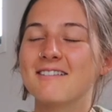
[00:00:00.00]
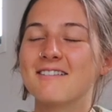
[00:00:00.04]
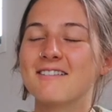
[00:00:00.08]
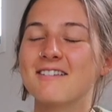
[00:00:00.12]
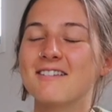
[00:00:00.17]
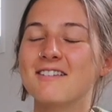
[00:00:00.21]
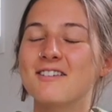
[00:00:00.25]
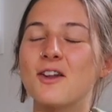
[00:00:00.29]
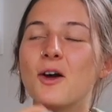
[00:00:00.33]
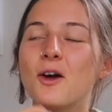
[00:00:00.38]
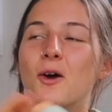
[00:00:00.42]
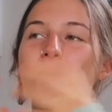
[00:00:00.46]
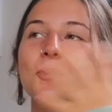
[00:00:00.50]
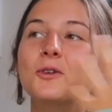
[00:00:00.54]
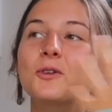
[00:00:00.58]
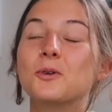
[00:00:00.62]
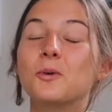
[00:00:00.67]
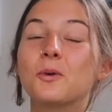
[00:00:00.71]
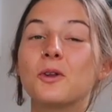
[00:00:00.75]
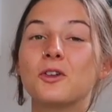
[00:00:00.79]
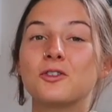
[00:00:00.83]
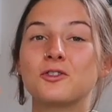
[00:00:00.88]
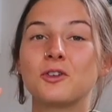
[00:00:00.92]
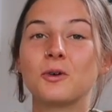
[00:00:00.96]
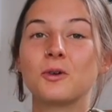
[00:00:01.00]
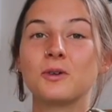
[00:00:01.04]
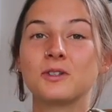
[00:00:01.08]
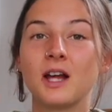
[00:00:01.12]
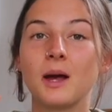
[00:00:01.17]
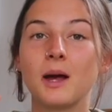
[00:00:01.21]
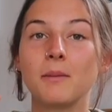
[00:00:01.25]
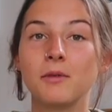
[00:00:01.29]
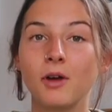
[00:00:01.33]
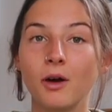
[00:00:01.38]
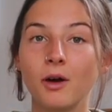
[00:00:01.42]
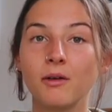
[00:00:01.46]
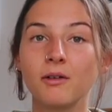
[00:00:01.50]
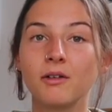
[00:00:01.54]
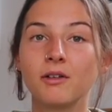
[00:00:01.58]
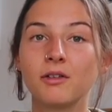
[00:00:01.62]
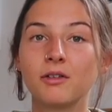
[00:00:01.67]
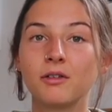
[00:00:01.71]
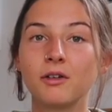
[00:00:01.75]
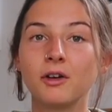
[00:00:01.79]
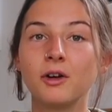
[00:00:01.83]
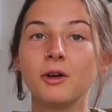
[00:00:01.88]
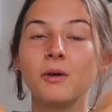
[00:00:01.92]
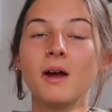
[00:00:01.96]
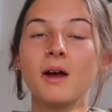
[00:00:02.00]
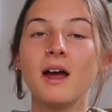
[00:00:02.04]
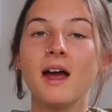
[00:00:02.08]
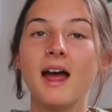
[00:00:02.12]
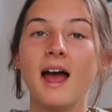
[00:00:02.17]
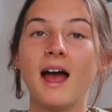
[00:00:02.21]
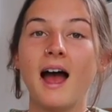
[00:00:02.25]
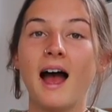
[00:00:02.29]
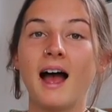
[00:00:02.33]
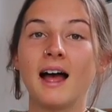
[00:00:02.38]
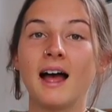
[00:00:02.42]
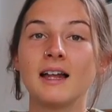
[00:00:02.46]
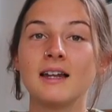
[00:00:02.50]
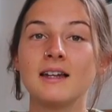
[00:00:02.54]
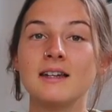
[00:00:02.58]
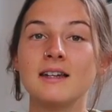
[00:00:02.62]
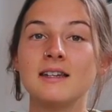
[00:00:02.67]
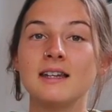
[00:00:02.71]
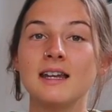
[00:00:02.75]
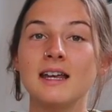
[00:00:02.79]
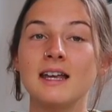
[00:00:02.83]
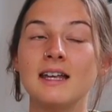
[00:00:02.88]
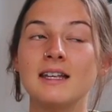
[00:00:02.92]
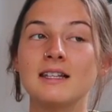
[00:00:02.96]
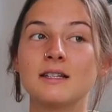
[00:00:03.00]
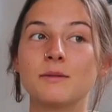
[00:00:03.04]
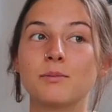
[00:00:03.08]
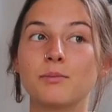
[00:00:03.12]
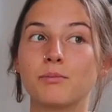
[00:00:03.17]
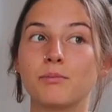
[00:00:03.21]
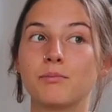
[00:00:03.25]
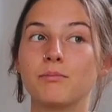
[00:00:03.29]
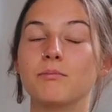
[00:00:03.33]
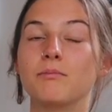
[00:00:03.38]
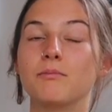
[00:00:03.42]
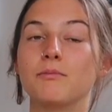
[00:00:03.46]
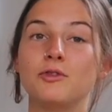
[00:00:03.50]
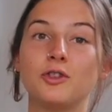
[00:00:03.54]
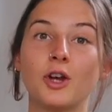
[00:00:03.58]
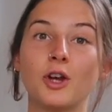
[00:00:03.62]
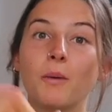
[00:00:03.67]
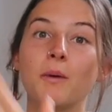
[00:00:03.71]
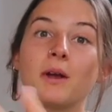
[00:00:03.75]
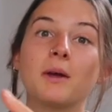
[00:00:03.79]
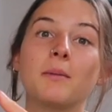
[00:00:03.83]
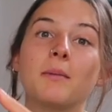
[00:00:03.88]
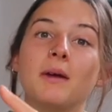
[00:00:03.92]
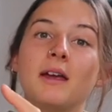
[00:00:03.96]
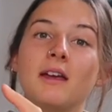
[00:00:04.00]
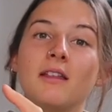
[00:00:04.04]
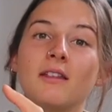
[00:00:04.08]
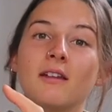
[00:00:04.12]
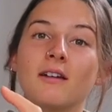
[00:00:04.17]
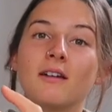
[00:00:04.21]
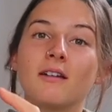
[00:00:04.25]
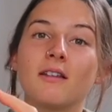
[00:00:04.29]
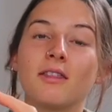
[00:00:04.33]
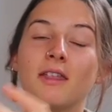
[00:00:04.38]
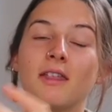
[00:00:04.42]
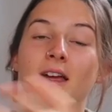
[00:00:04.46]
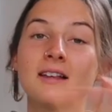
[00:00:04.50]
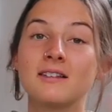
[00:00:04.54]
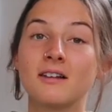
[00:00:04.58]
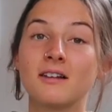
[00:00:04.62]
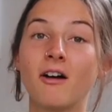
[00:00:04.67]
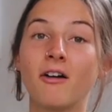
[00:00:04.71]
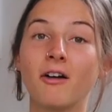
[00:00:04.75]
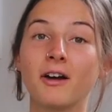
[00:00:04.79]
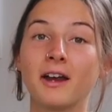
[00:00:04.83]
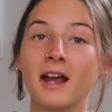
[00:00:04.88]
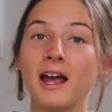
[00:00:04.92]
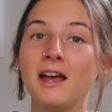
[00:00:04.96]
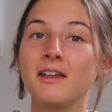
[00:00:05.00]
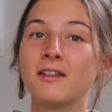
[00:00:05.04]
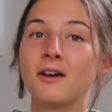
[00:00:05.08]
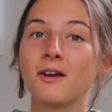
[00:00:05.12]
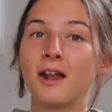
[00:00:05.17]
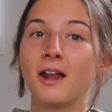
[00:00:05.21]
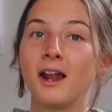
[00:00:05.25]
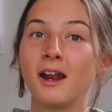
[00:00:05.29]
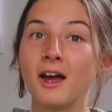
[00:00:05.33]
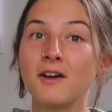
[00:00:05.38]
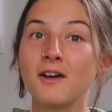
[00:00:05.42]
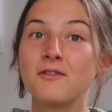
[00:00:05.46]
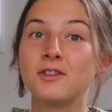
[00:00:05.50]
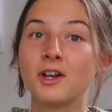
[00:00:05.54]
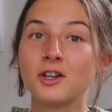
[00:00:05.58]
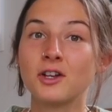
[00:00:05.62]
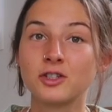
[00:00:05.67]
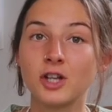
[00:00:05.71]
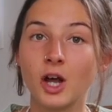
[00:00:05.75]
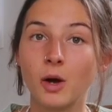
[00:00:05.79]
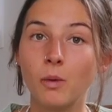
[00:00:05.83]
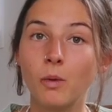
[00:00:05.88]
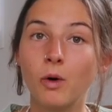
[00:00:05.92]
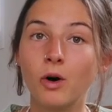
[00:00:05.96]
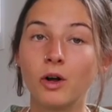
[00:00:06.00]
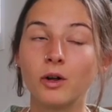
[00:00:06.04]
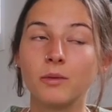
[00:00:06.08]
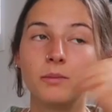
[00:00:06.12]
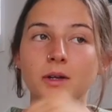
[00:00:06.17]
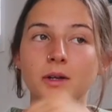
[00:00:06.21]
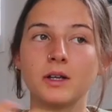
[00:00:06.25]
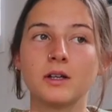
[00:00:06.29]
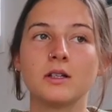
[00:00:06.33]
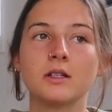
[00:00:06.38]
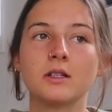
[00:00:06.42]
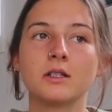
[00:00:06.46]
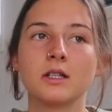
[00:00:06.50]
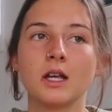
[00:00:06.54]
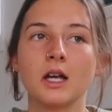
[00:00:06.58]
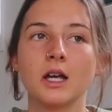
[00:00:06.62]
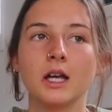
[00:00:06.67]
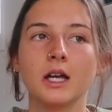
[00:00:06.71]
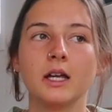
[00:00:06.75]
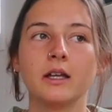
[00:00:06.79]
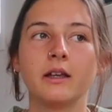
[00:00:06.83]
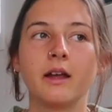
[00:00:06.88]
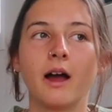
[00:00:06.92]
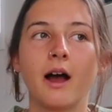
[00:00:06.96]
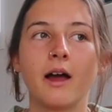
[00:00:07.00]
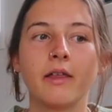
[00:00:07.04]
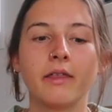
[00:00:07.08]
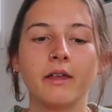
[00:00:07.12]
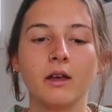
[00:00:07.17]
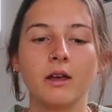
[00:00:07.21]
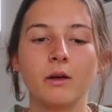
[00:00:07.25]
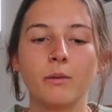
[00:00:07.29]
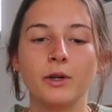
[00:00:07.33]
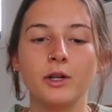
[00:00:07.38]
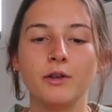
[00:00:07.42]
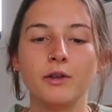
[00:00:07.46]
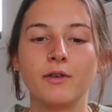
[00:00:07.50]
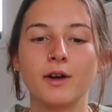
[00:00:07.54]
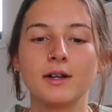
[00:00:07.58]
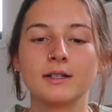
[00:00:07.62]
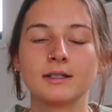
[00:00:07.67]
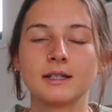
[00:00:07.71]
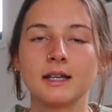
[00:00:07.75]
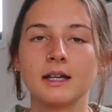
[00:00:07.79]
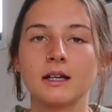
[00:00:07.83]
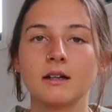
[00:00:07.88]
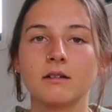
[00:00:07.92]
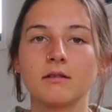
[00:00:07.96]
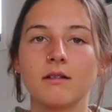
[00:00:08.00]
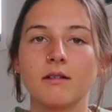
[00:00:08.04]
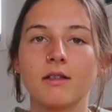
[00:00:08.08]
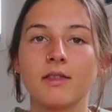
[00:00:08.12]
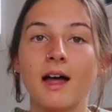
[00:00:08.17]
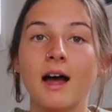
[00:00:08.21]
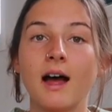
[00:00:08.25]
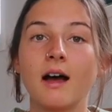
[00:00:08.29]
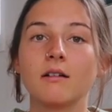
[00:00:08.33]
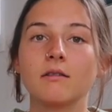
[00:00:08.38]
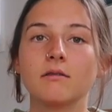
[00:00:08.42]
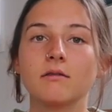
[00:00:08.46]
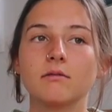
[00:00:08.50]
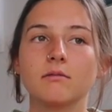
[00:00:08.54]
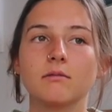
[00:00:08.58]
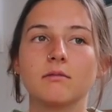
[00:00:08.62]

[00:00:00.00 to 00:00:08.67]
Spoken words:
knows all the struggles that I'm going through and is showing me that things are okay though, like life does go on. Because yeah, I think when you first get that